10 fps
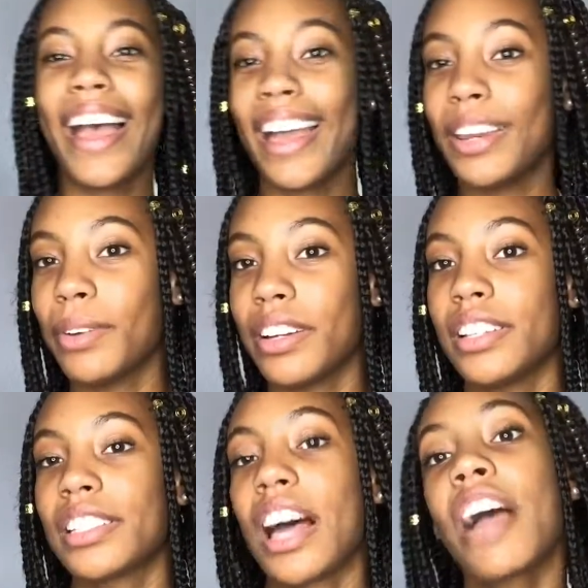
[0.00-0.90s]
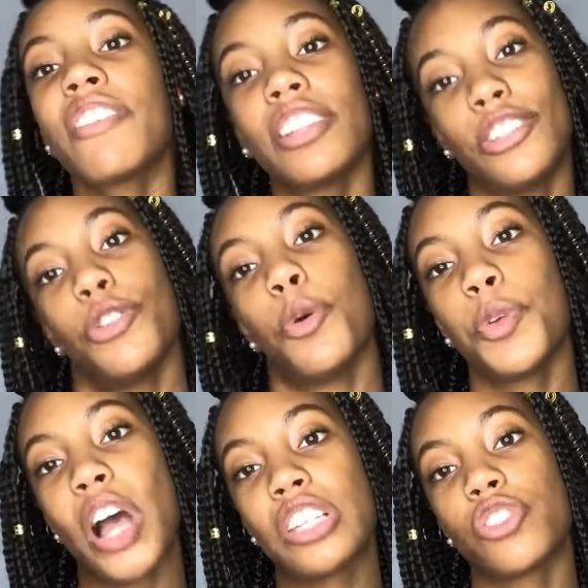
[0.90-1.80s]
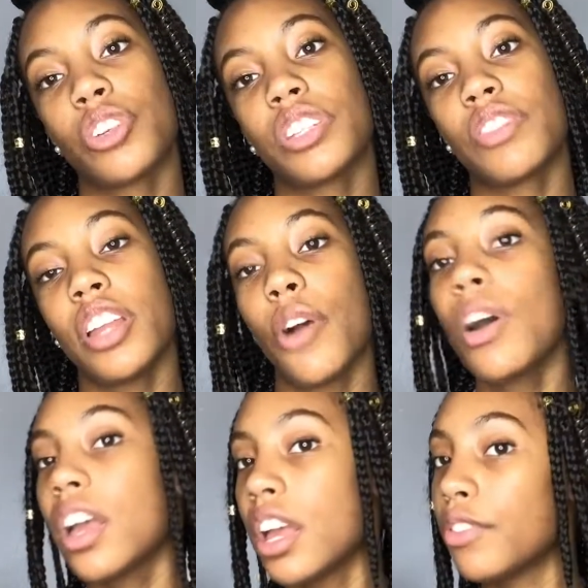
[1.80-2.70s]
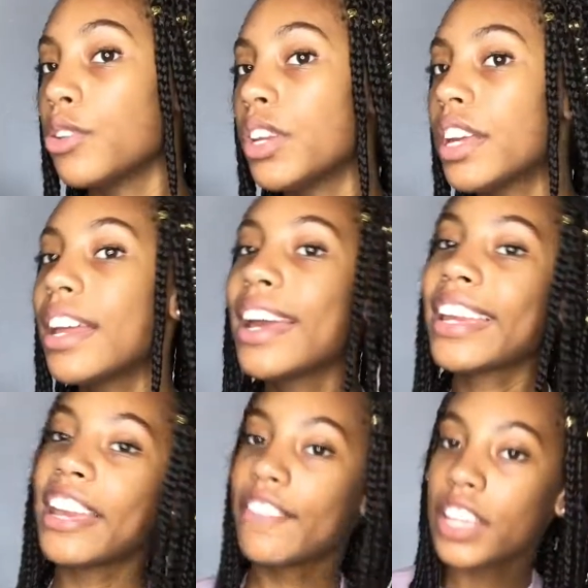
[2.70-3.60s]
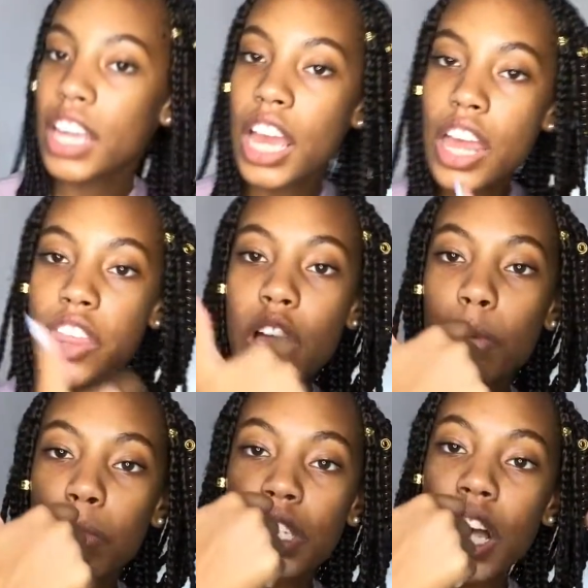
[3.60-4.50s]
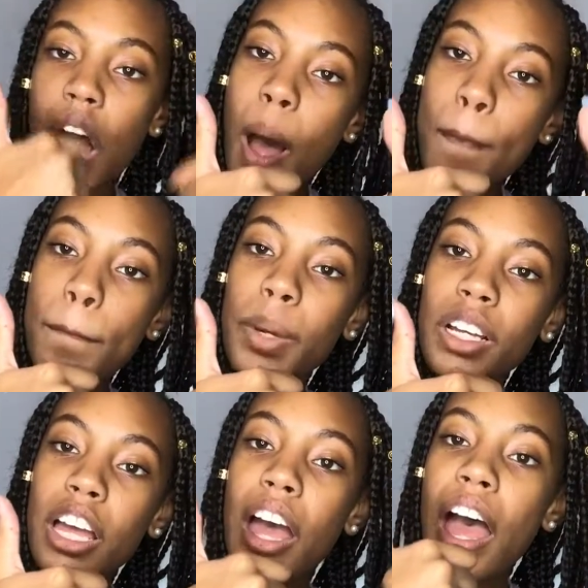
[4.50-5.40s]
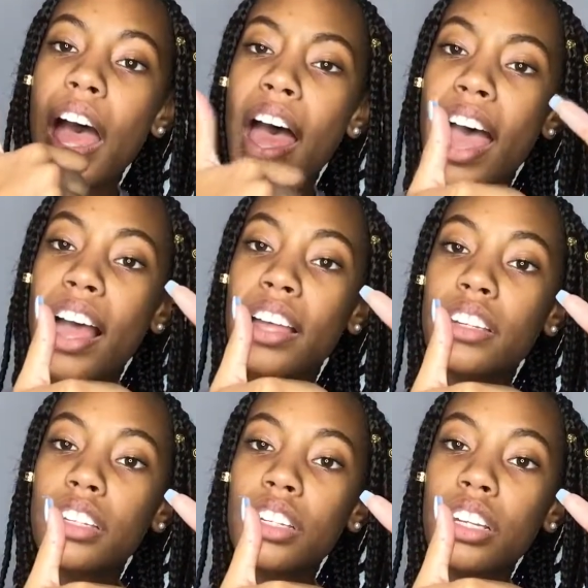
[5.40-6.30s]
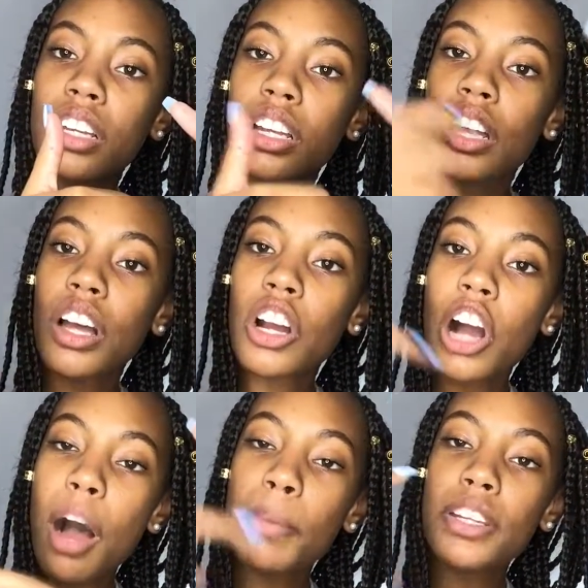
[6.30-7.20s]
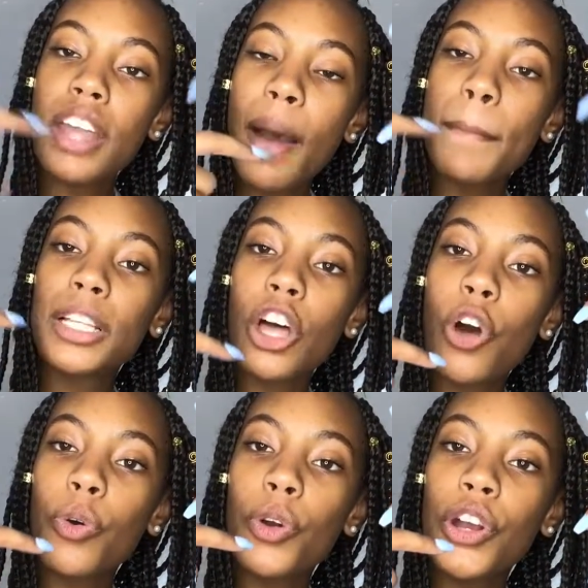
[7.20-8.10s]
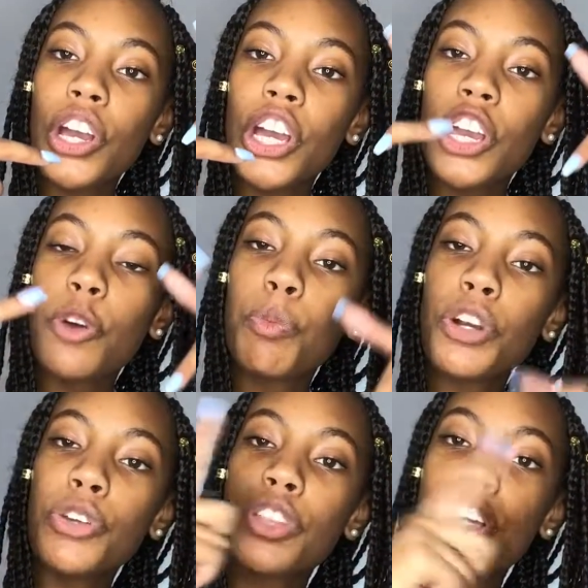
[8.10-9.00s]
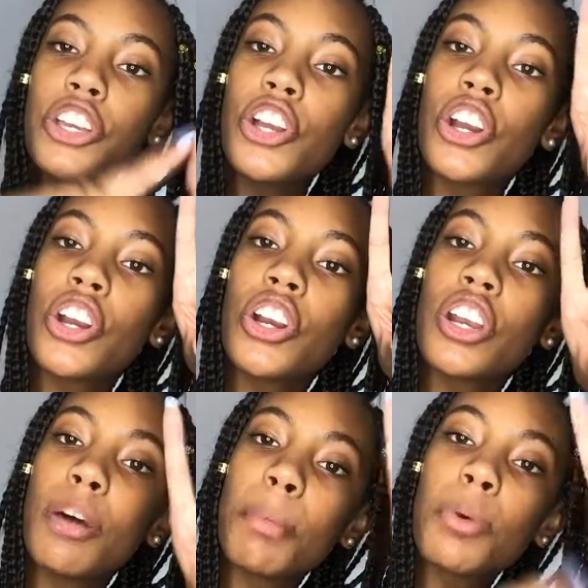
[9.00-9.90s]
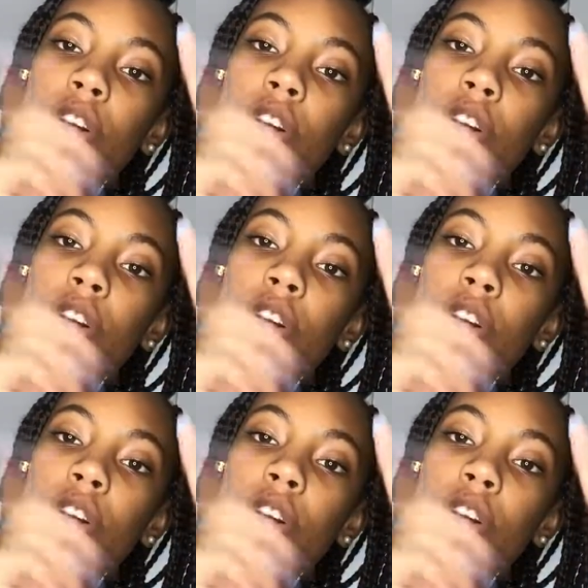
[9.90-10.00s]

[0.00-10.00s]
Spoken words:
Anyways, I really do hope you guys enjoyed this video. If you did, give it a thumbs up and comment down below what you think your number